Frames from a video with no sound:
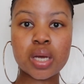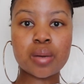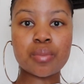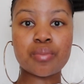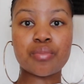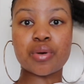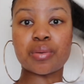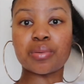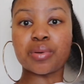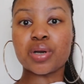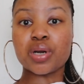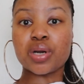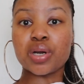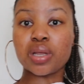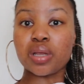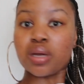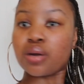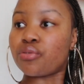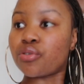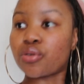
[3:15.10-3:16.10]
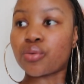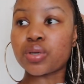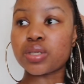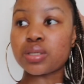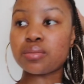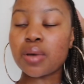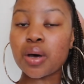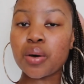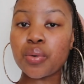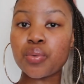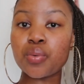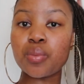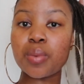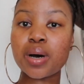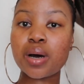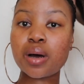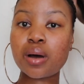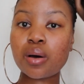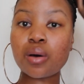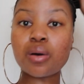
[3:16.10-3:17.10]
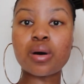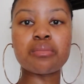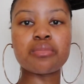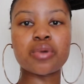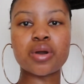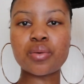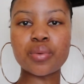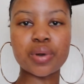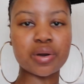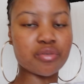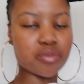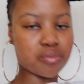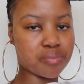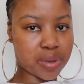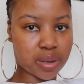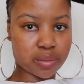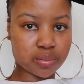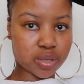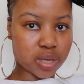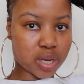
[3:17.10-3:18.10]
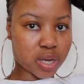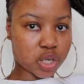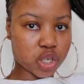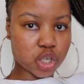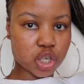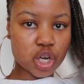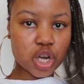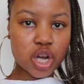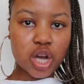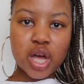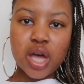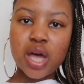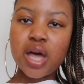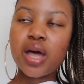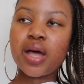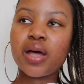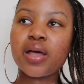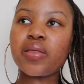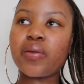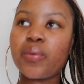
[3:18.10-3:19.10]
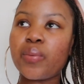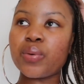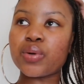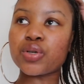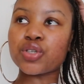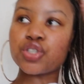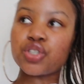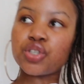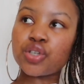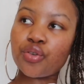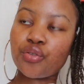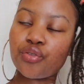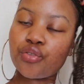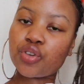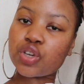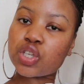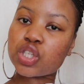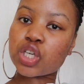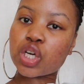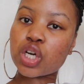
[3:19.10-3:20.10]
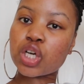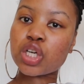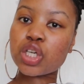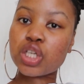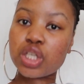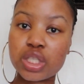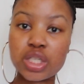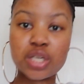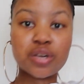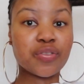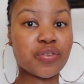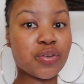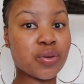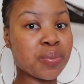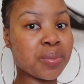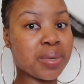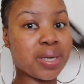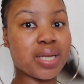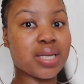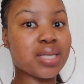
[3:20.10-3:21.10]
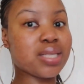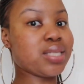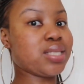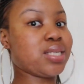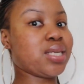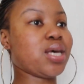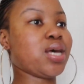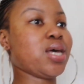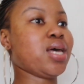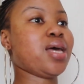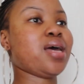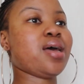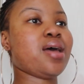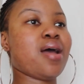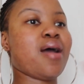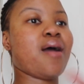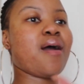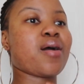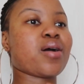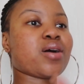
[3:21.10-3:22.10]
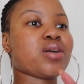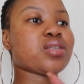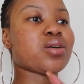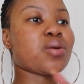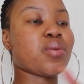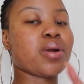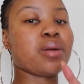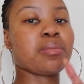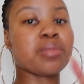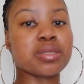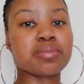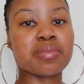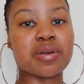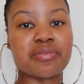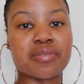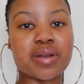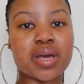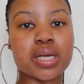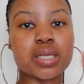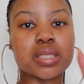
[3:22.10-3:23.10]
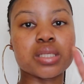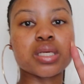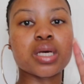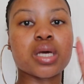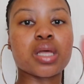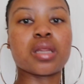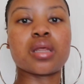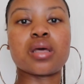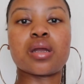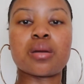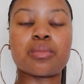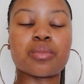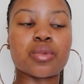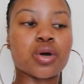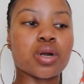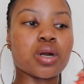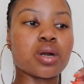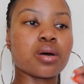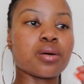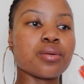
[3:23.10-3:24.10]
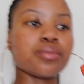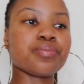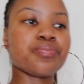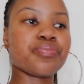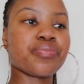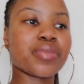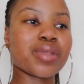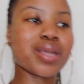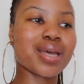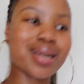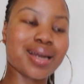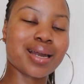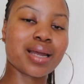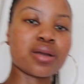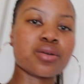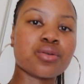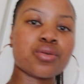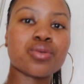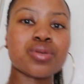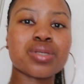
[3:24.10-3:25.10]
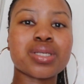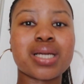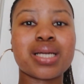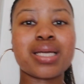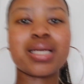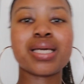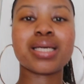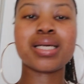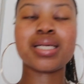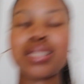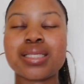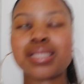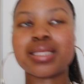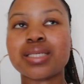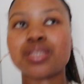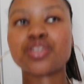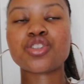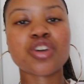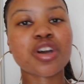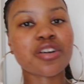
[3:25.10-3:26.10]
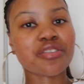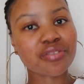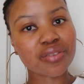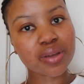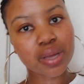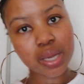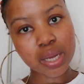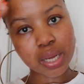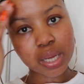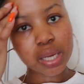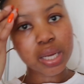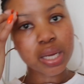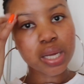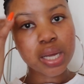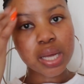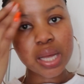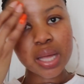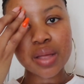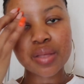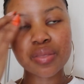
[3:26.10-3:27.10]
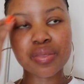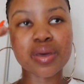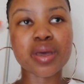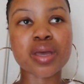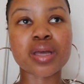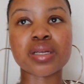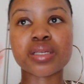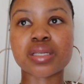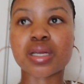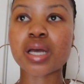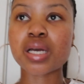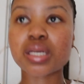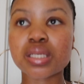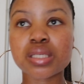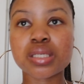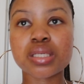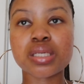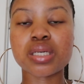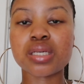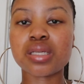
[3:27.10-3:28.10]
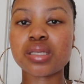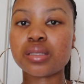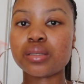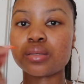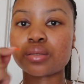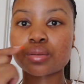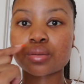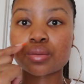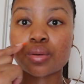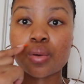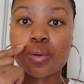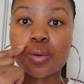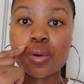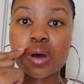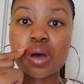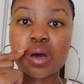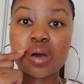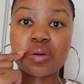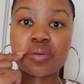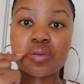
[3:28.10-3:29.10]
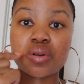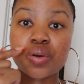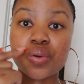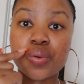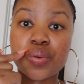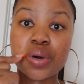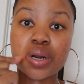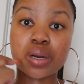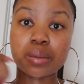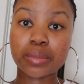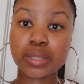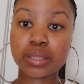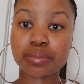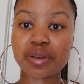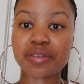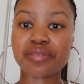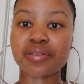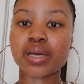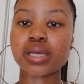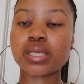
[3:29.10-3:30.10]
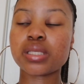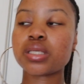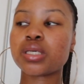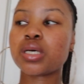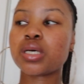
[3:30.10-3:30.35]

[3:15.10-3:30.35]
probably gonna then request my Uber. Oh, I'm gonna wait for babe to get here and we'll chill for just a few minutes because I don't want to miss my flight. And then I'm gonna, and like, you know, Sundays there's traffic, there is accidents, so I really don't want to miss my flight.